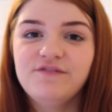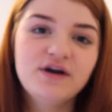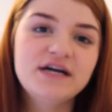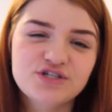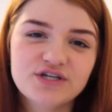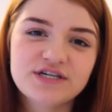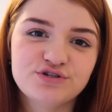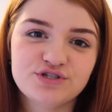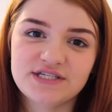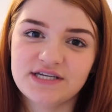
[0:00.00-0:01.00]
If you guys are
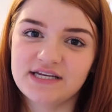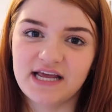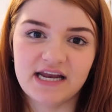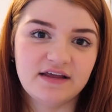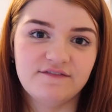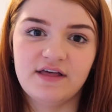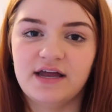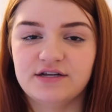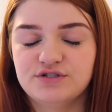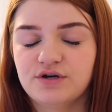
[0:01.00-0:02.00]
interested in any of the
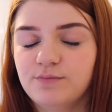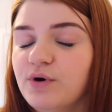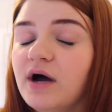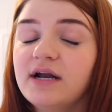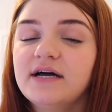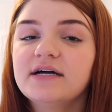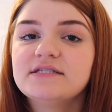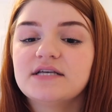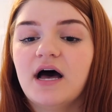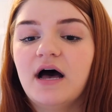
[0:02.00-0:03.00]
Hennasooq
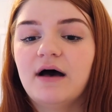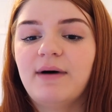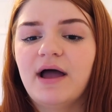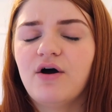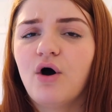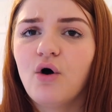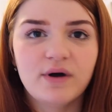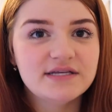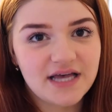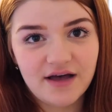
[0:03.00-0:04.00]
products, I
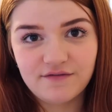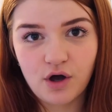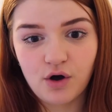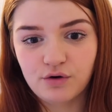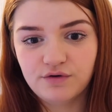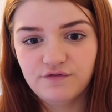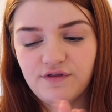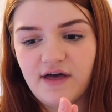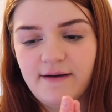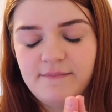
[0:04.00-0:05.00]
always have a code
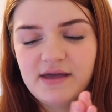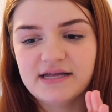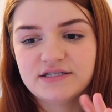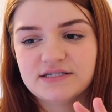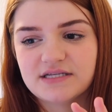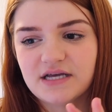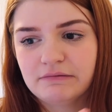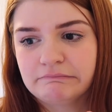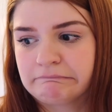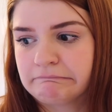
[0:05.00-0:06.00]
for them. It's
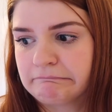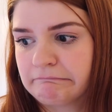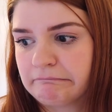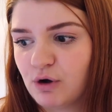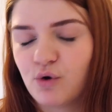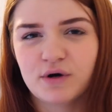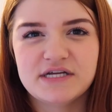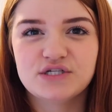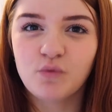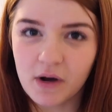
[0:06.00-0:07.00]

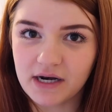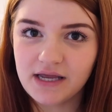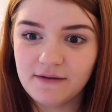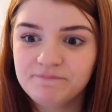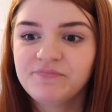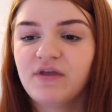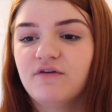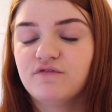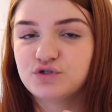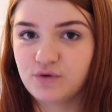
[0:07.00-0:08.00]
Courtney20
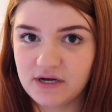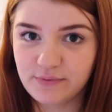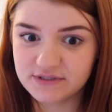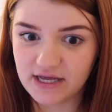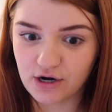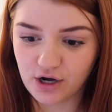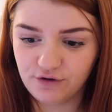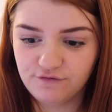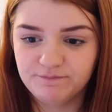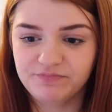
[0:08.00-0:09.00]
for 20%
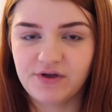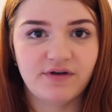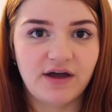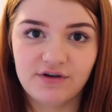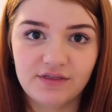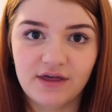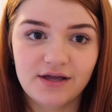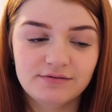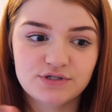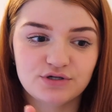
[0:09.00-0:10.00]
off of
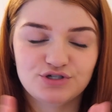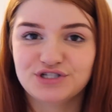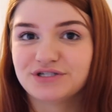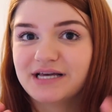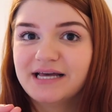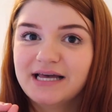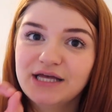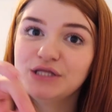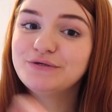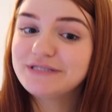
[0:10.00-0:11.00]
everything. So just
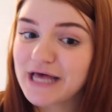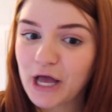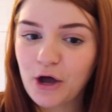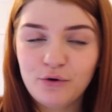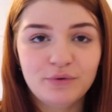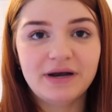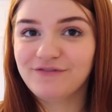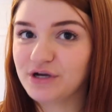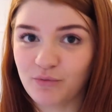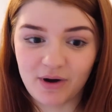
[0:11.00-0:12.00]
use that code
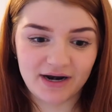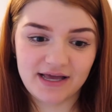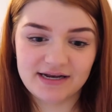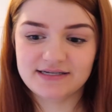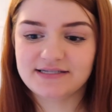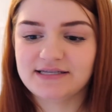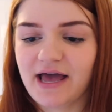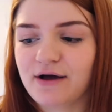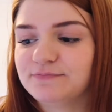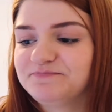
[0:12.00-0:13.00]
whenever you want to get a
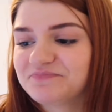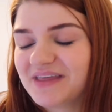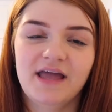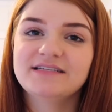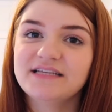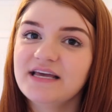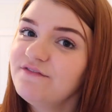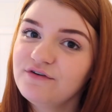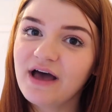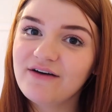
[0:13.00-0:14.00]
discount. And
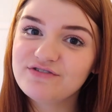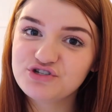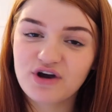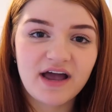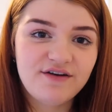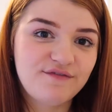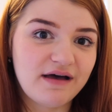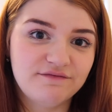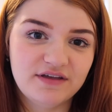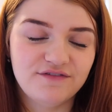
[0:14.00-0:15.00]
if you haven't tried
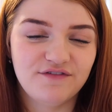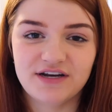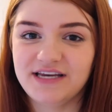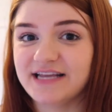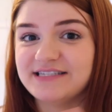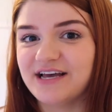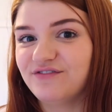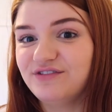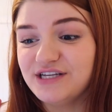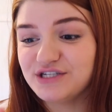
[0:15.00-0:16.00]
FabFitFun yet,
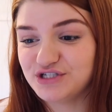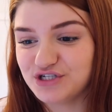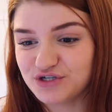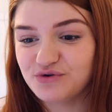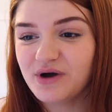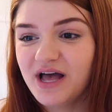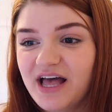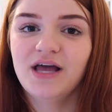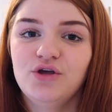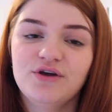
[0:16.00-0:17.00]
definitely do.
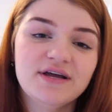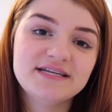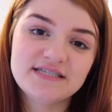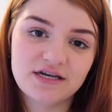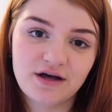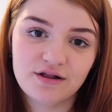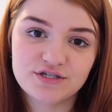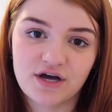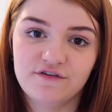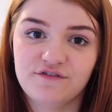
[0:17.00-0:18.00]
You can get
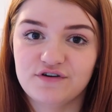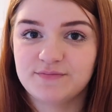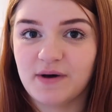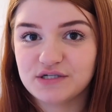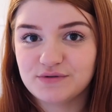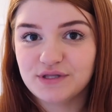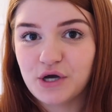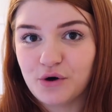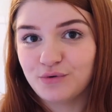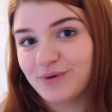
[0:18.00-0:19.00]
$10 off your first box with the
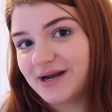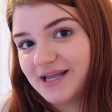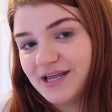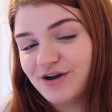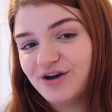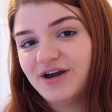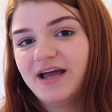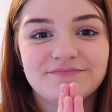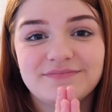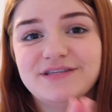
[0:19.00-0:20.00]
code right here.
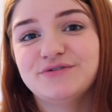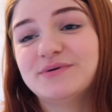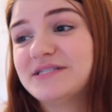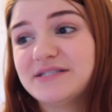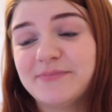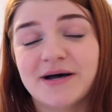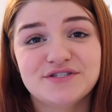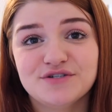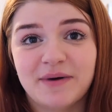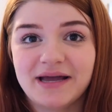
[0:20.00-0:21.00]
This wasn't
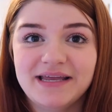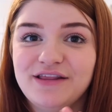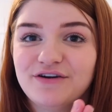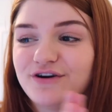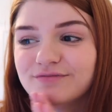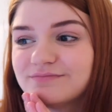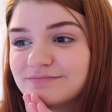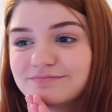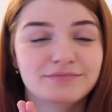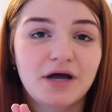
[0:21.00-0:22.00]
sponsored by either
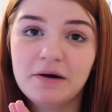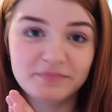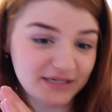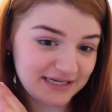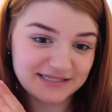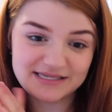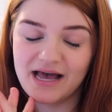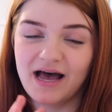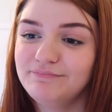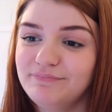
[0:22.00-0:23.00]
companies,
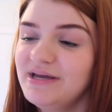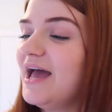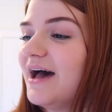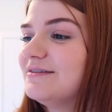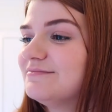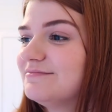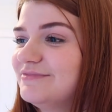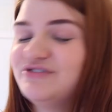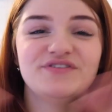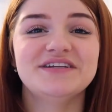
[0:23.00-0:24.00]
but yeah,
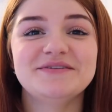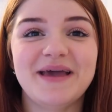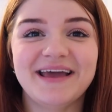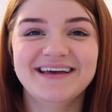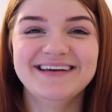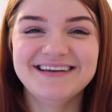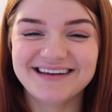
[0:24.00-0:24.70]
it was fun to make.